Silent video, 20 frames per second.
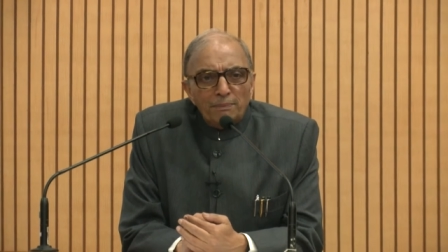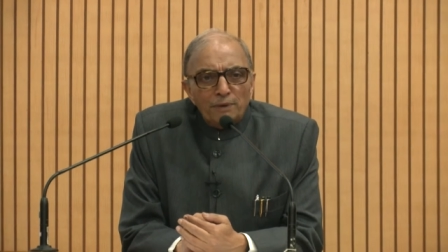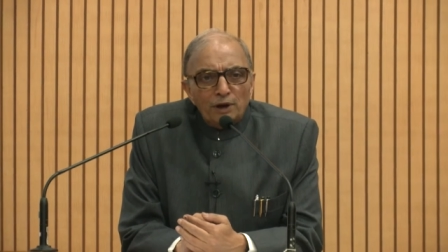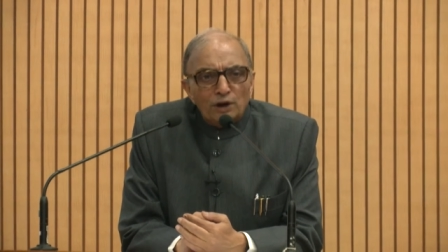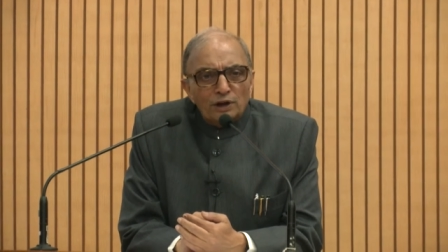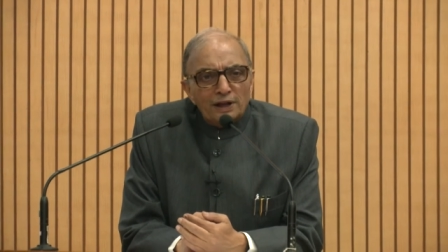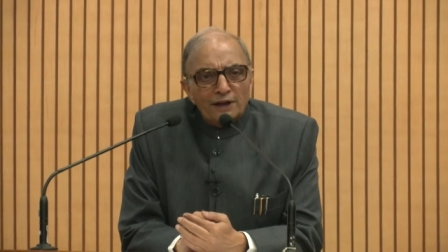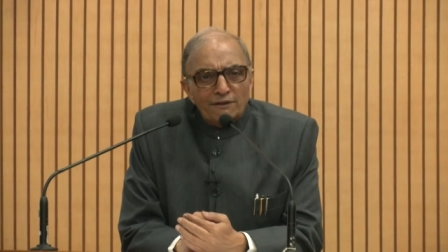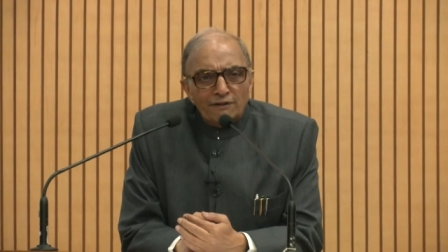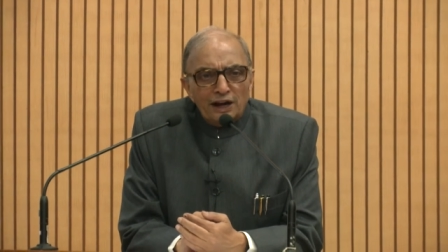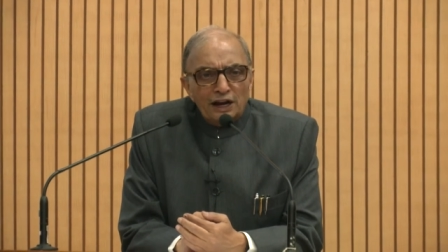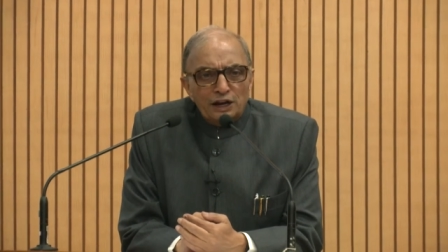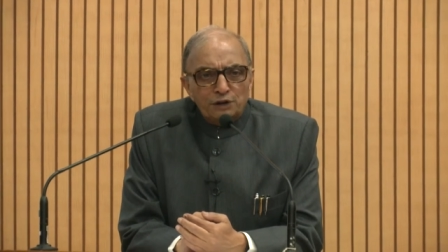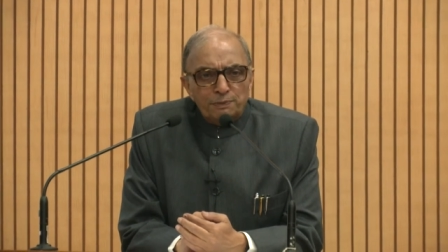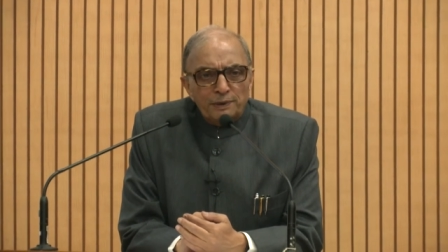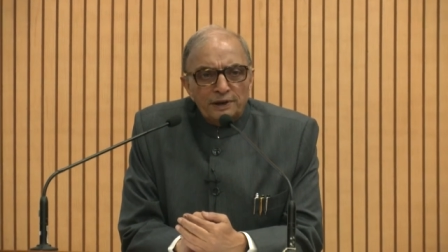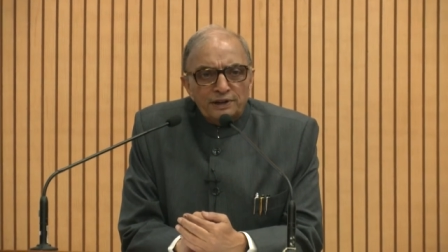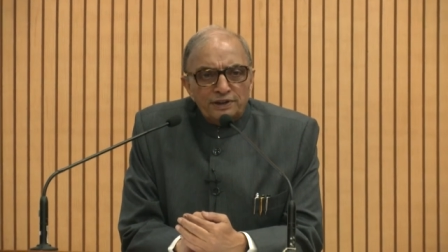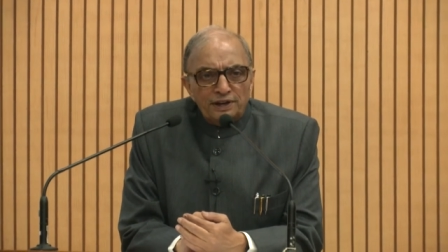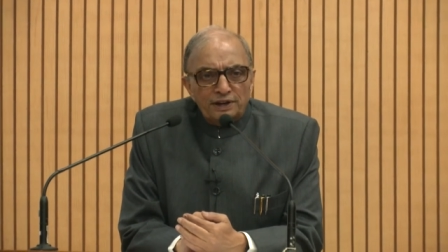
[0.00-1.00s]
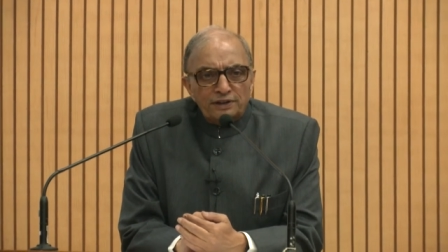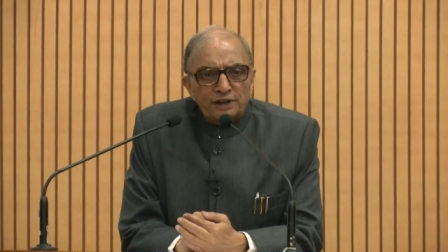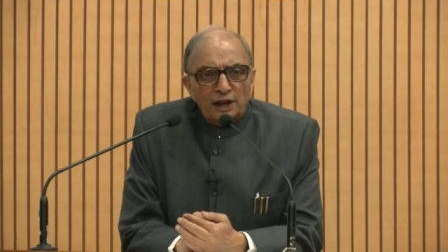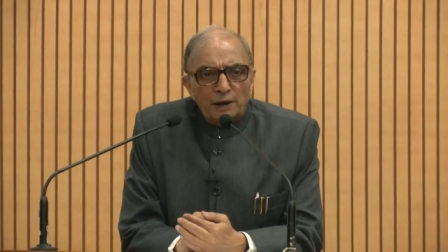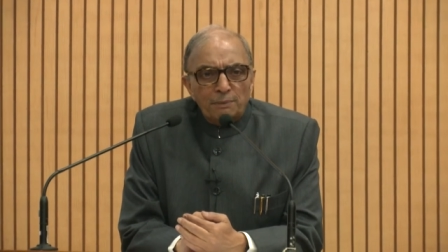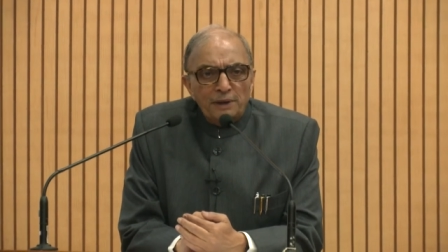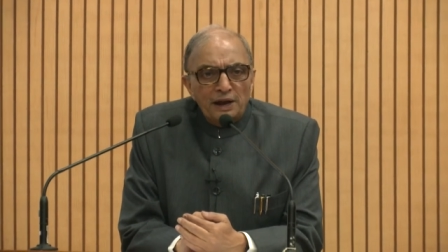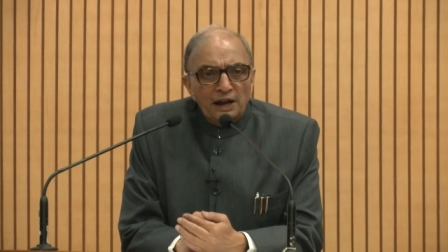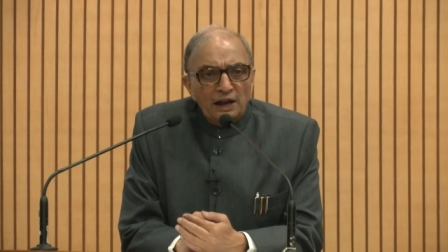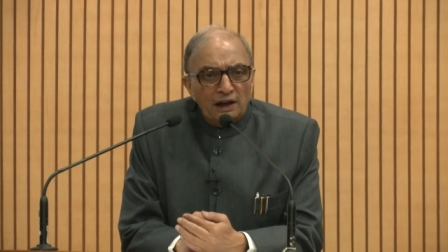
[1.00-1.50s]
because our expenses
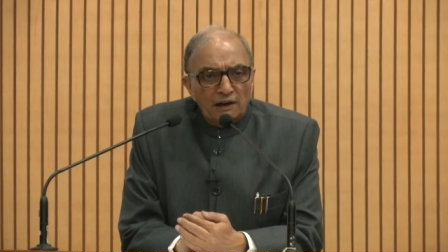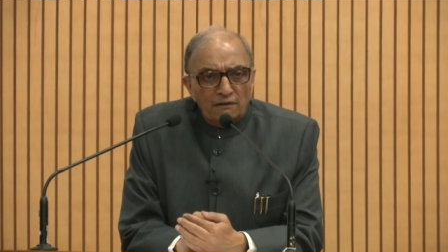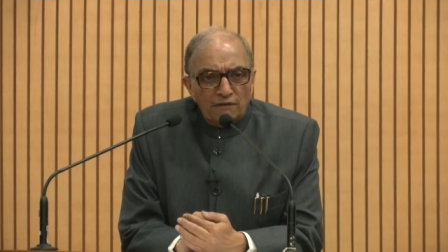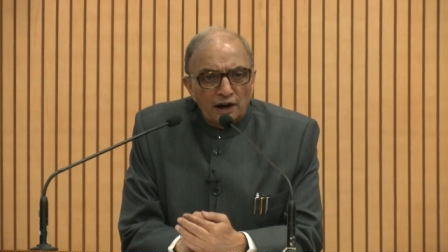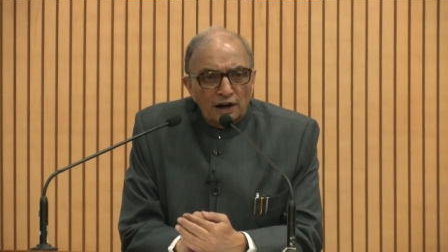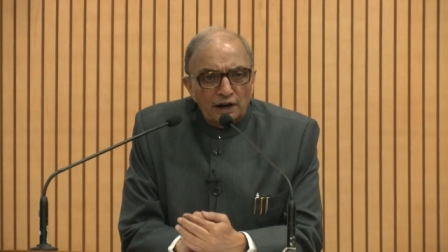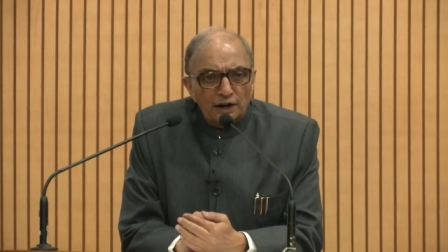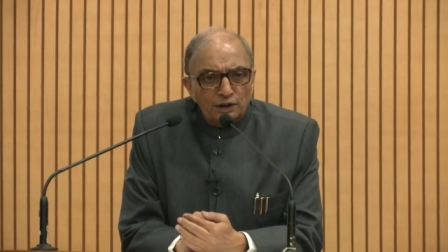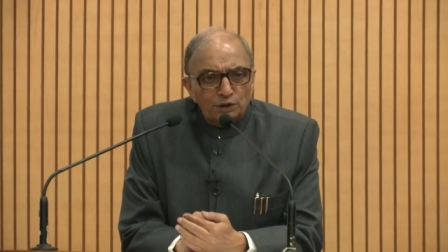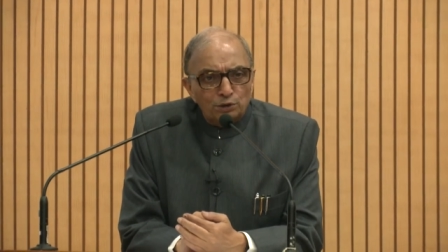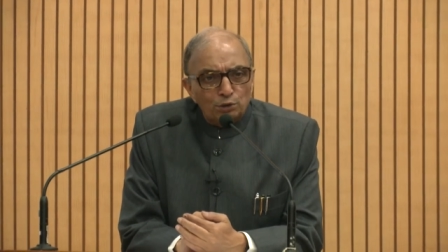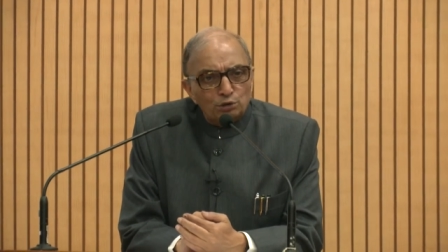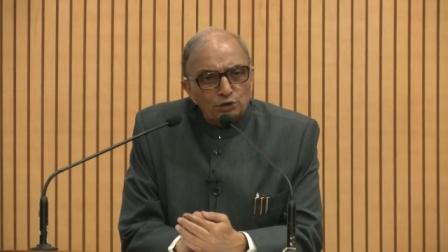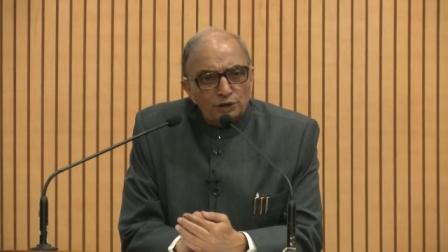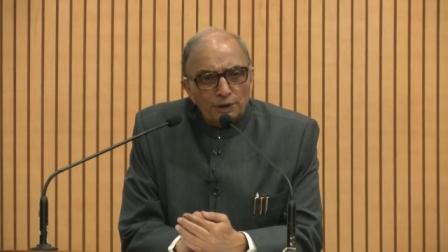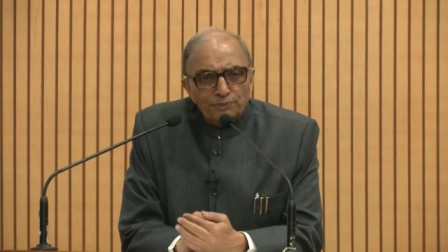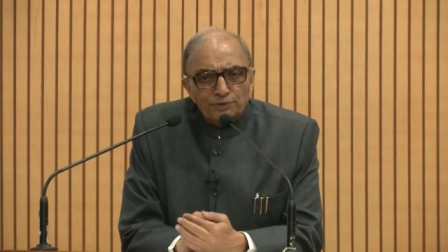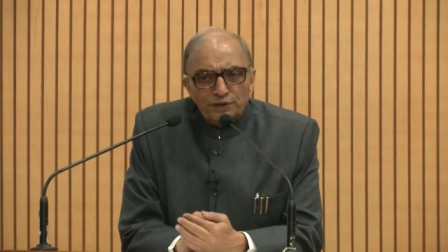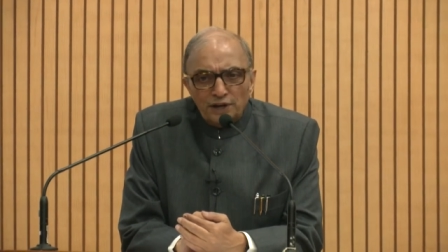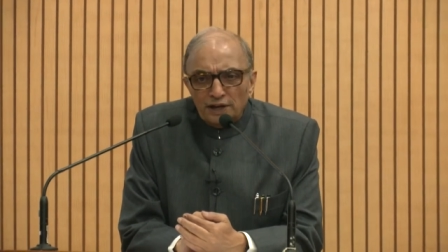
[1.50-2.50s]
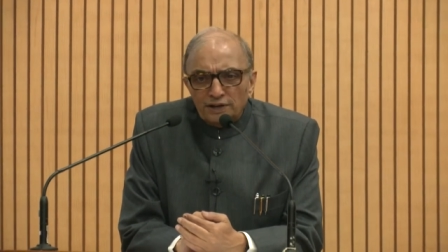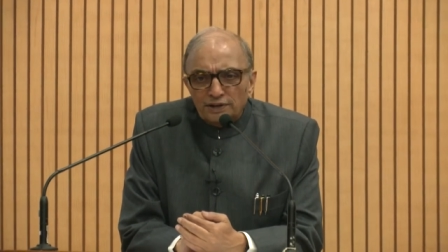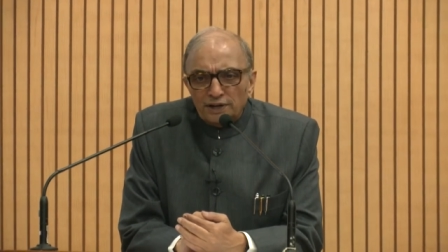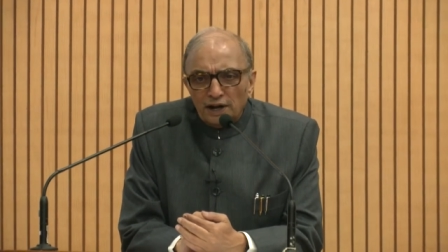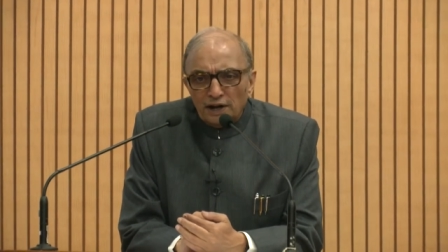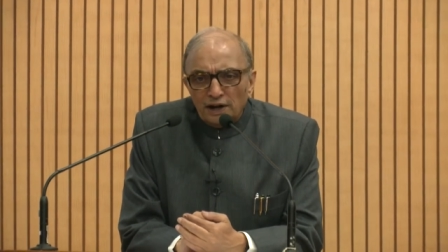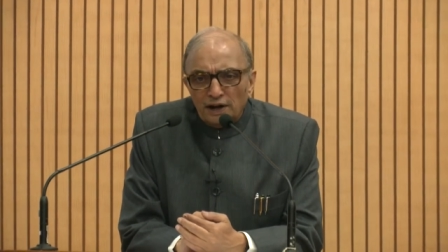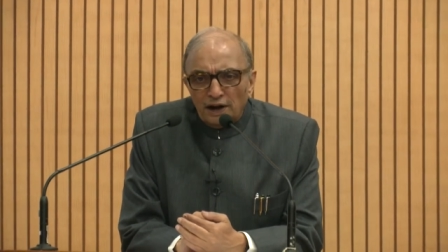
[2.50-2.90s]
are being covered through some CSR